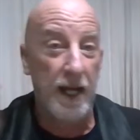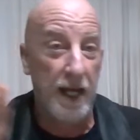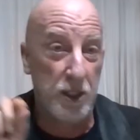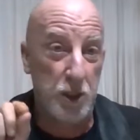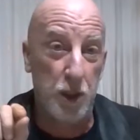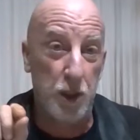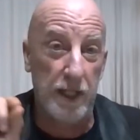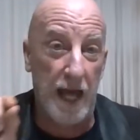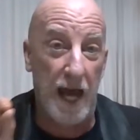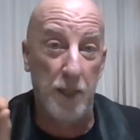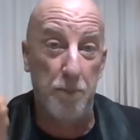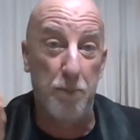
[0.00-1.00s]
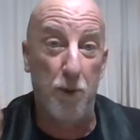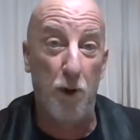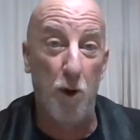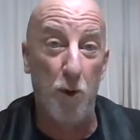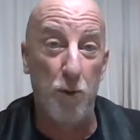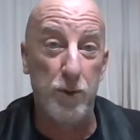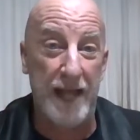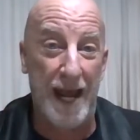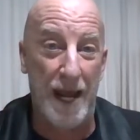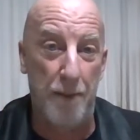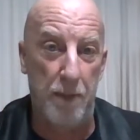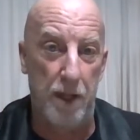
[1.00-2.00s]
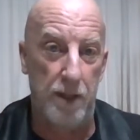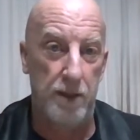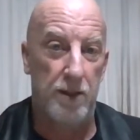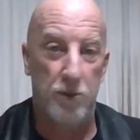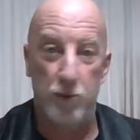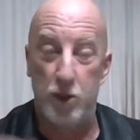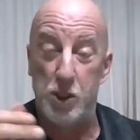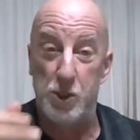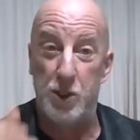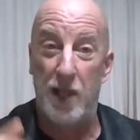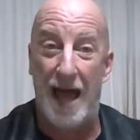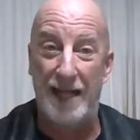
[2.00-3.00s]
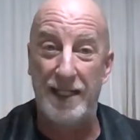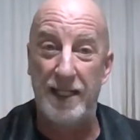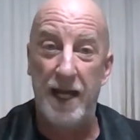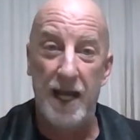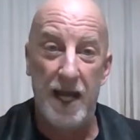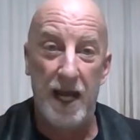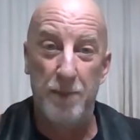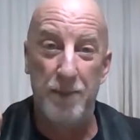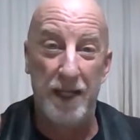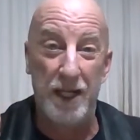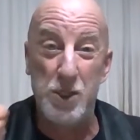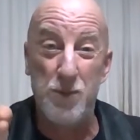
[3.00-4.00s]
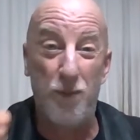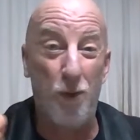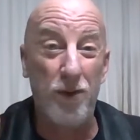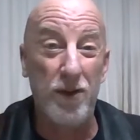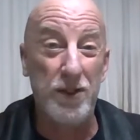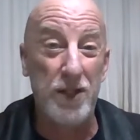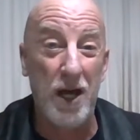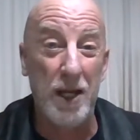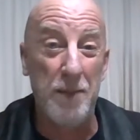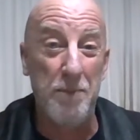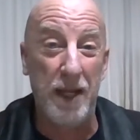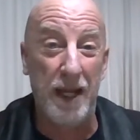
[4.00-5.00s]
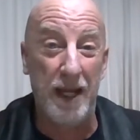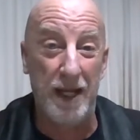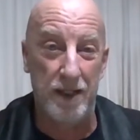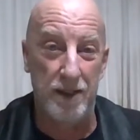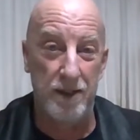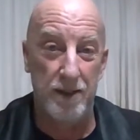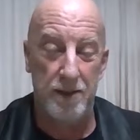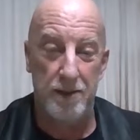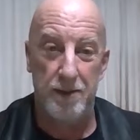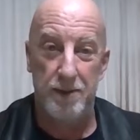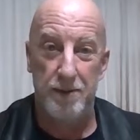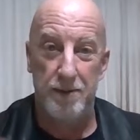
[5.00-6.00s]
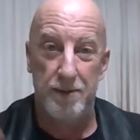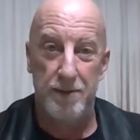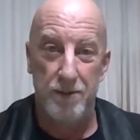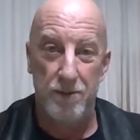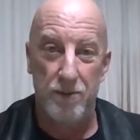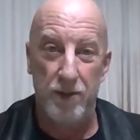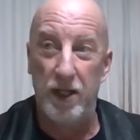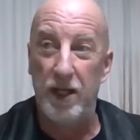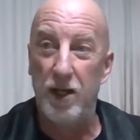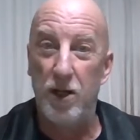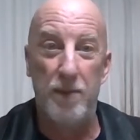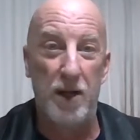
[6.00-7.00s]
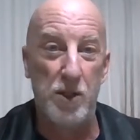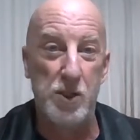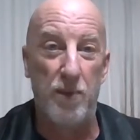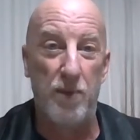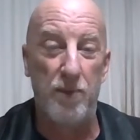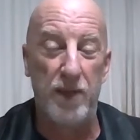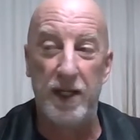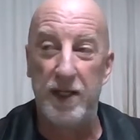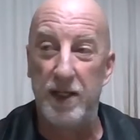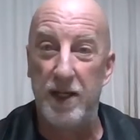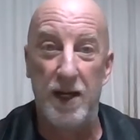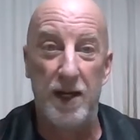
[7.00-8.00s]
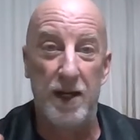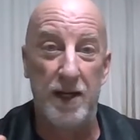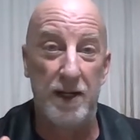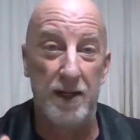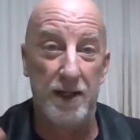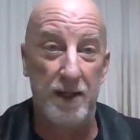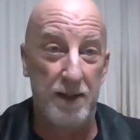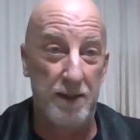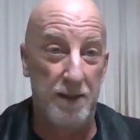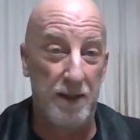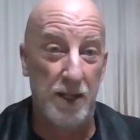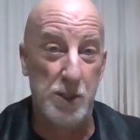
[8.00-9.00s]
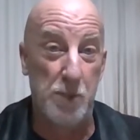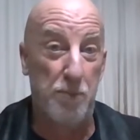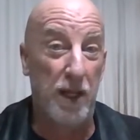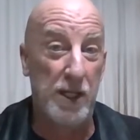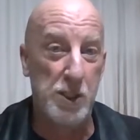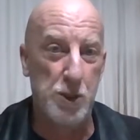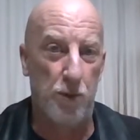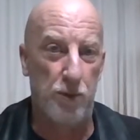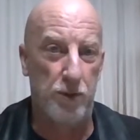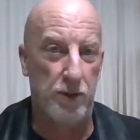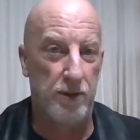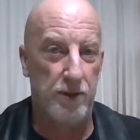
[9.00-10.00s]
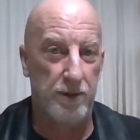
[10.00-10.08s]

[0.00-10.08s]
It should add pro tem, which is Latin and means for the time being. When you hear about someone being as a placeholder,